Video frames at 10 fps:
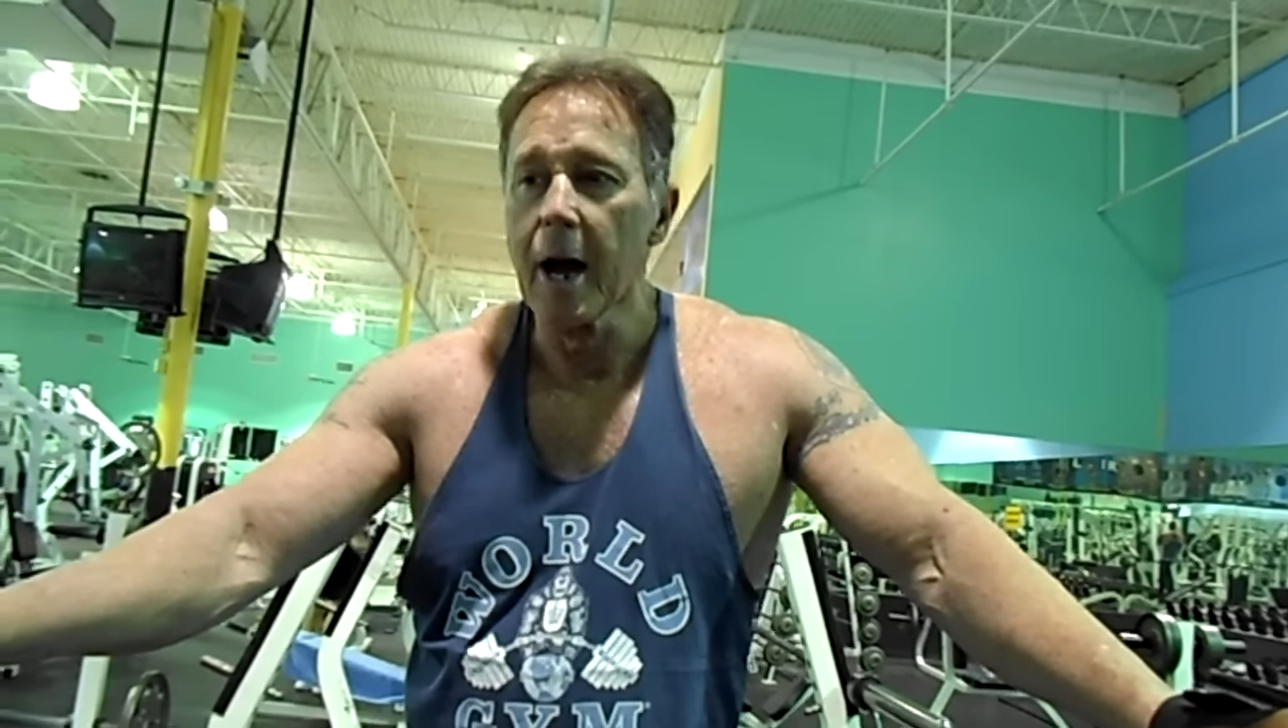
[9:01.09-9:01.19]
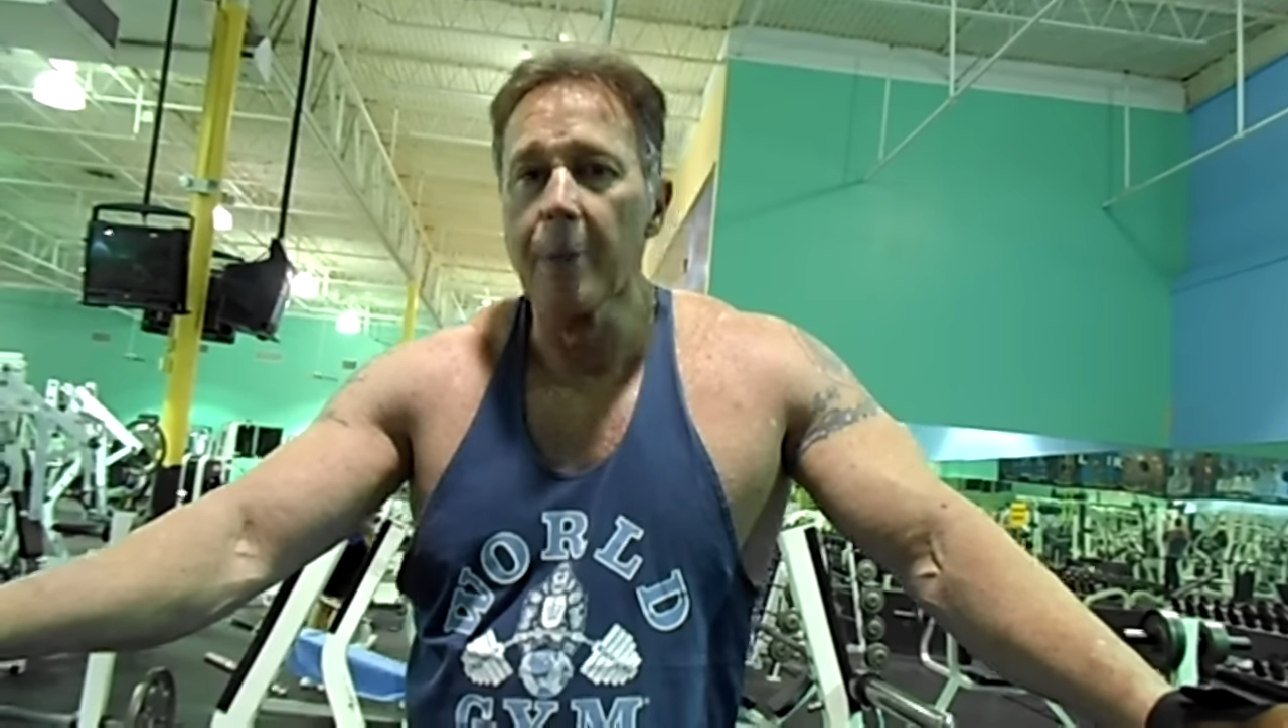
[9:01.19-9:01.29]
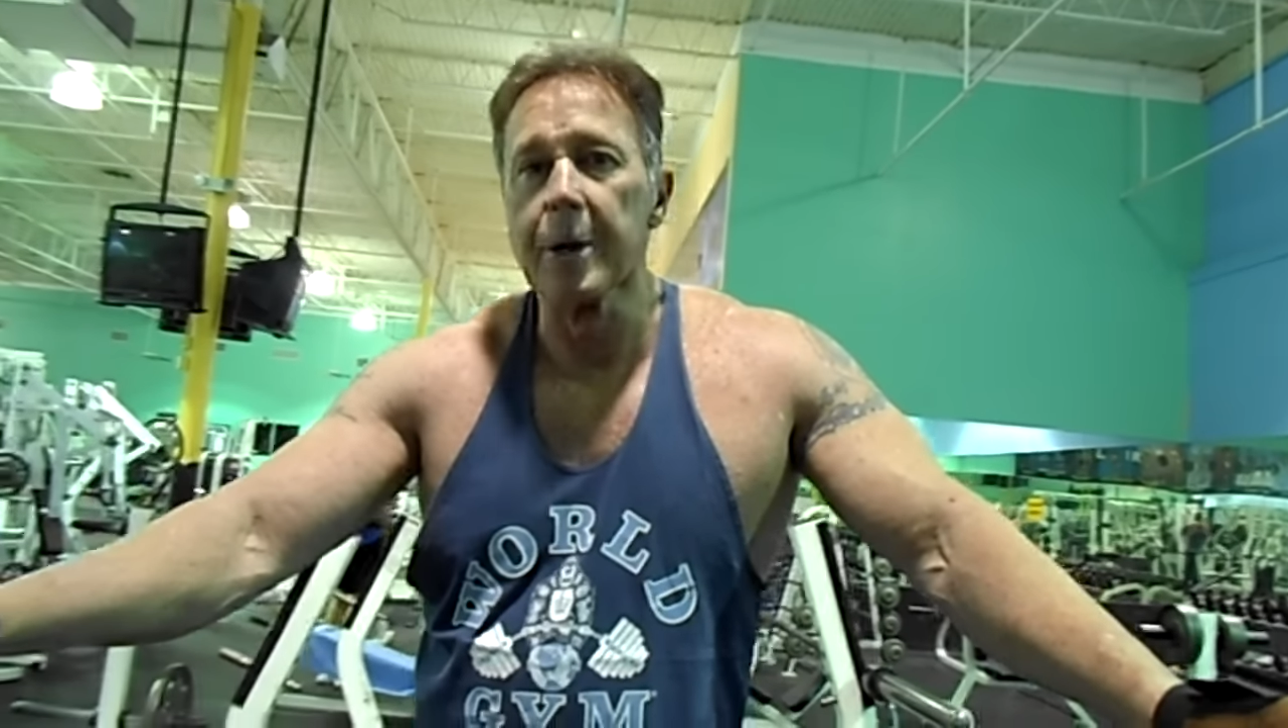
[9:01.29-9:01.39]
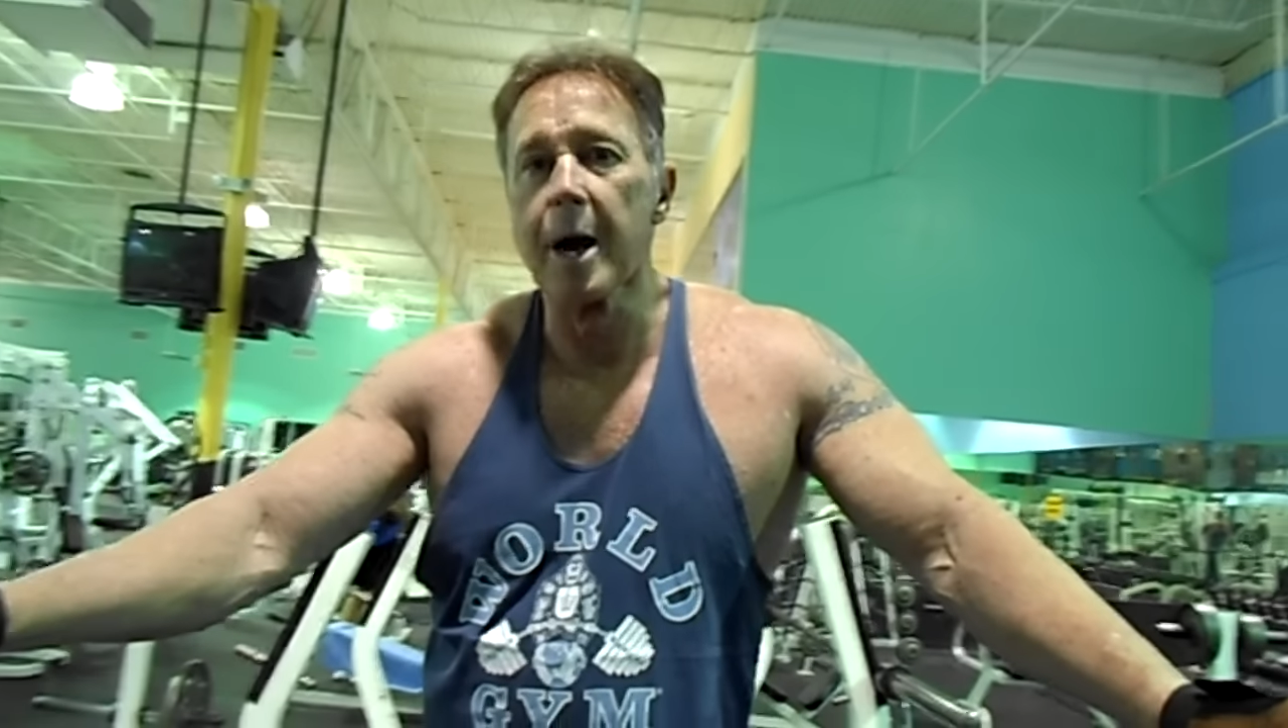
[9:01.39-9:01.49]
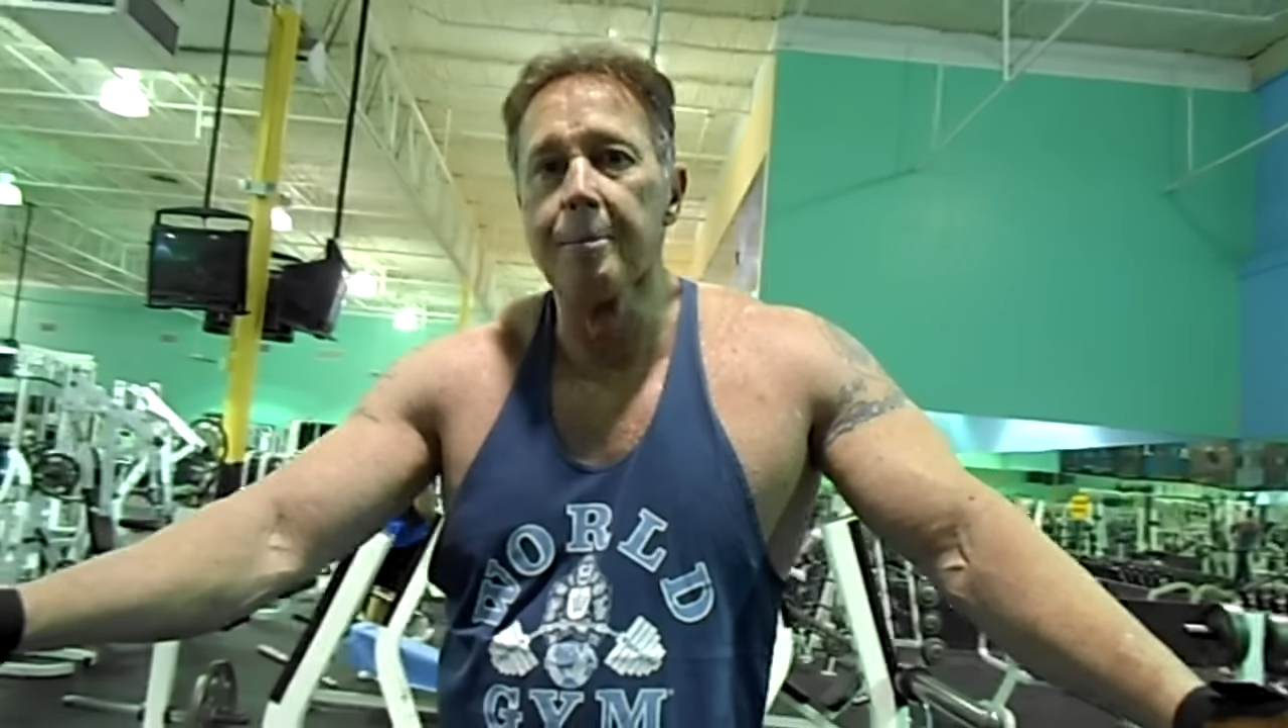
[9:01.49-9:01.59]

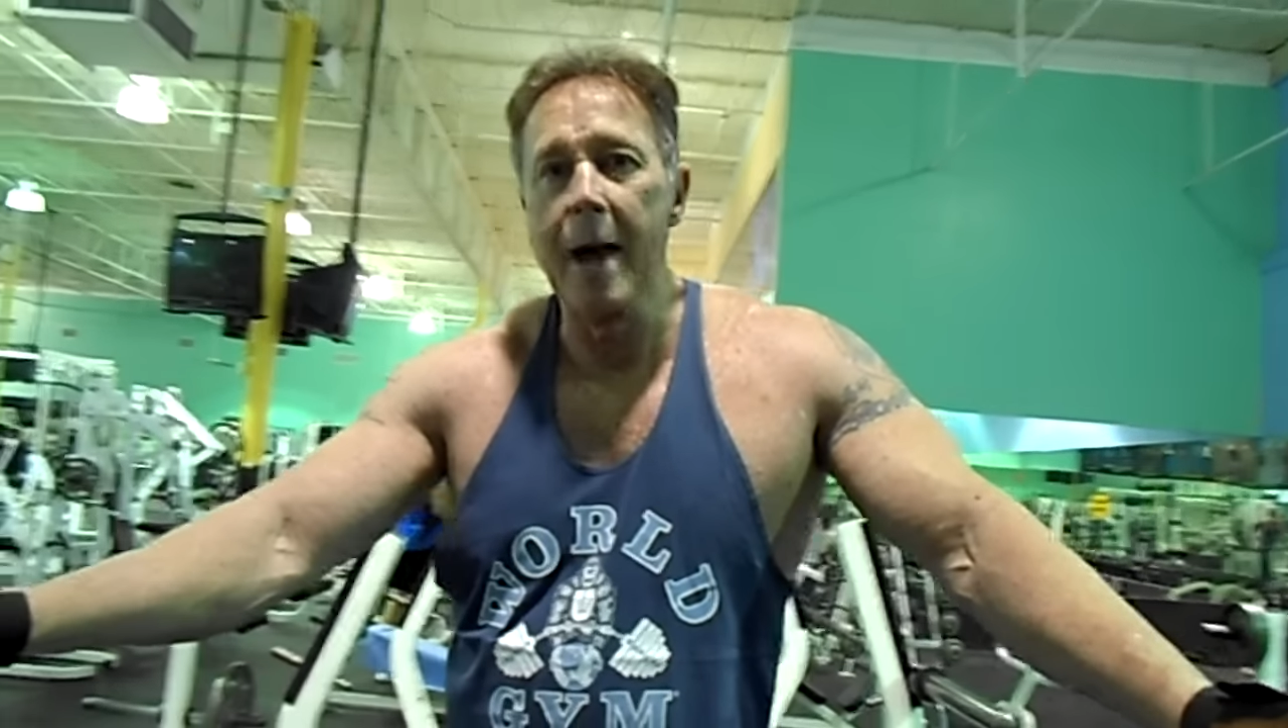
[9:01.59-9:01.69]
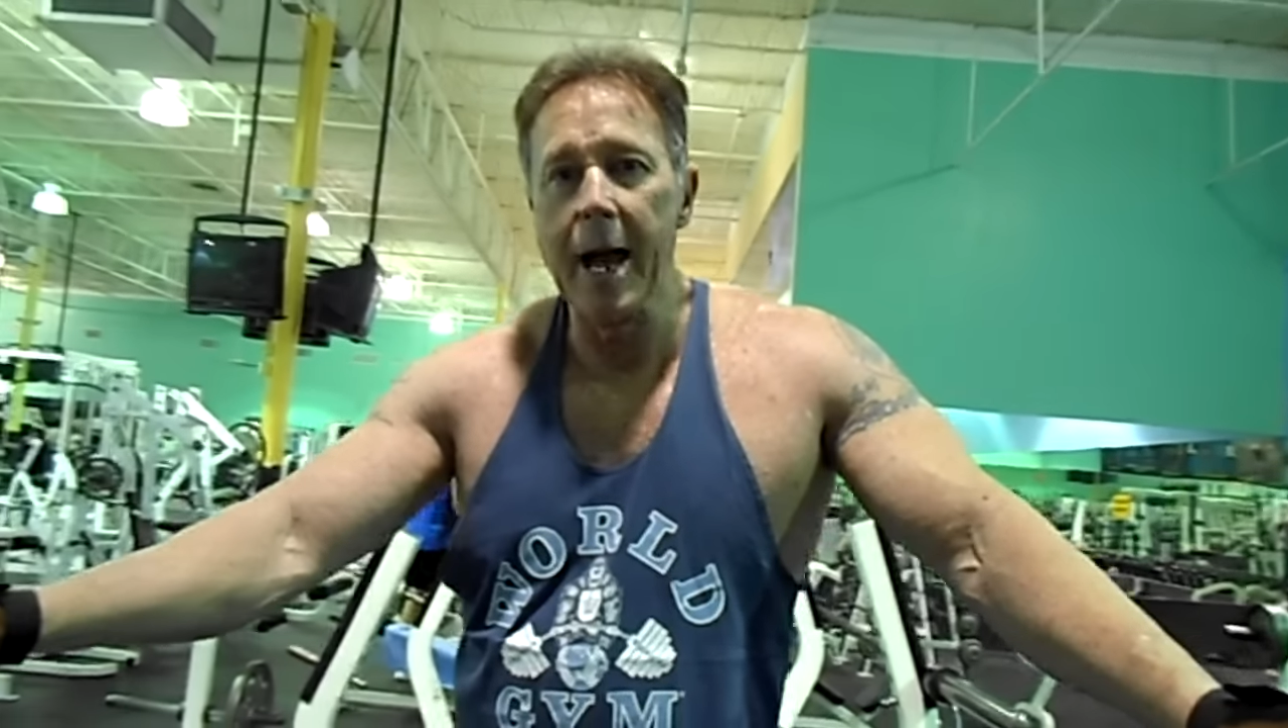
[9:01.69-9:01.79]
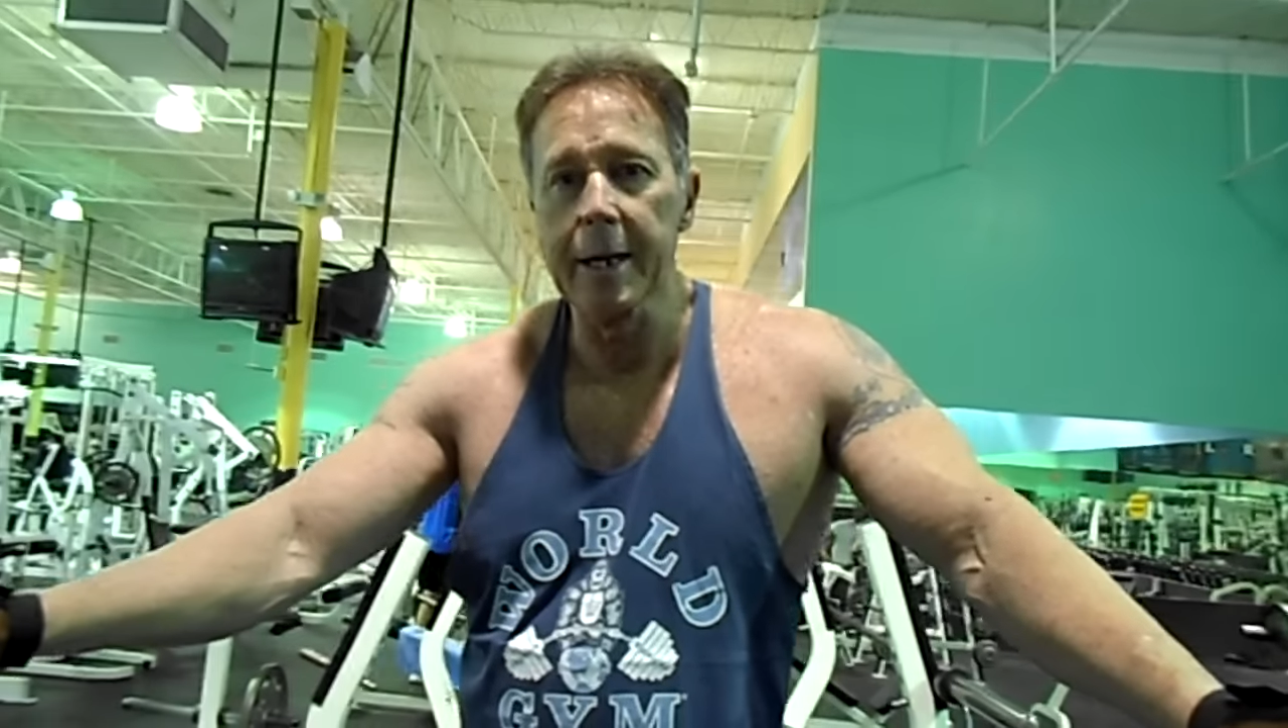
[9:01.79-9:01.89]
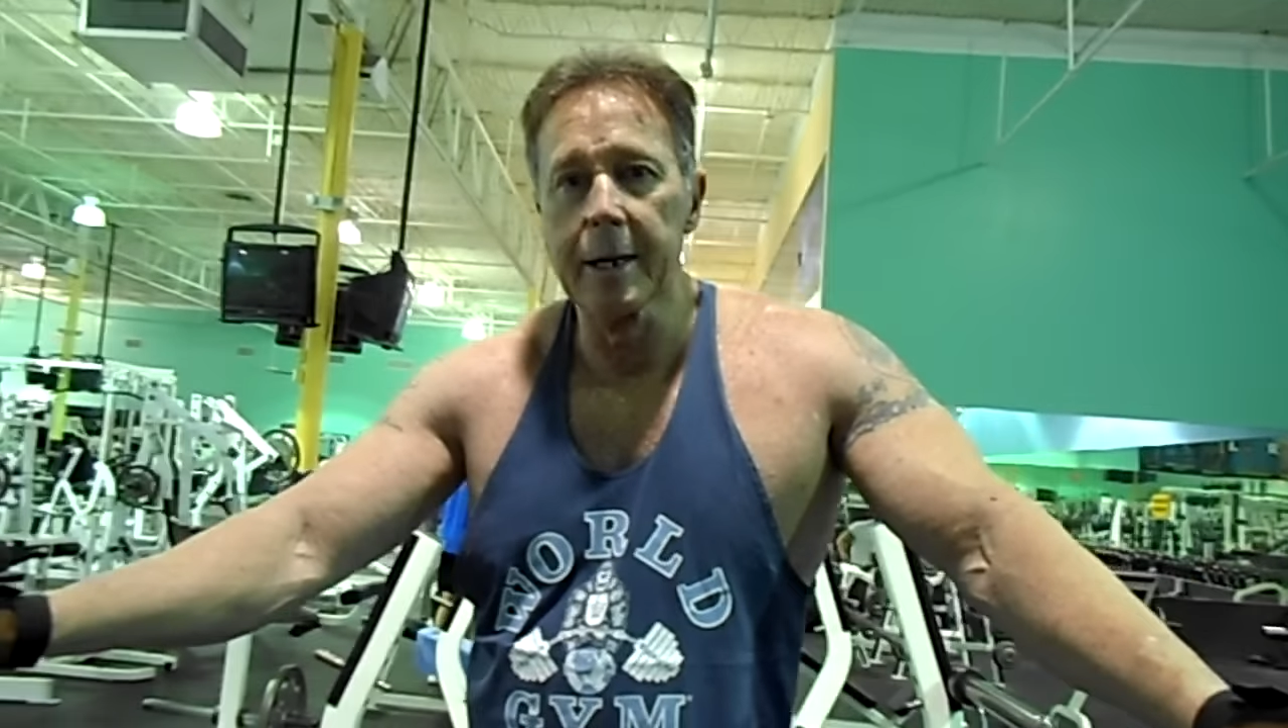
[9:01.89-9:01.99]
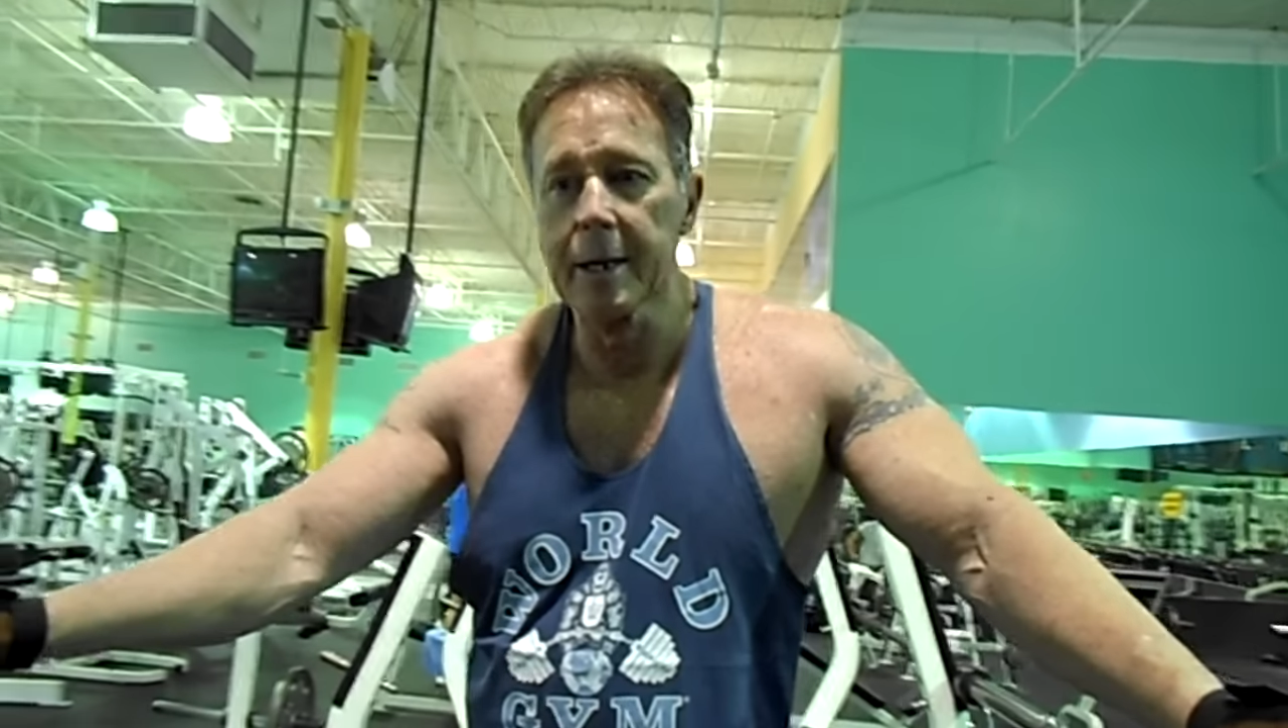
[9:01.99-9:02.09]
I would come back.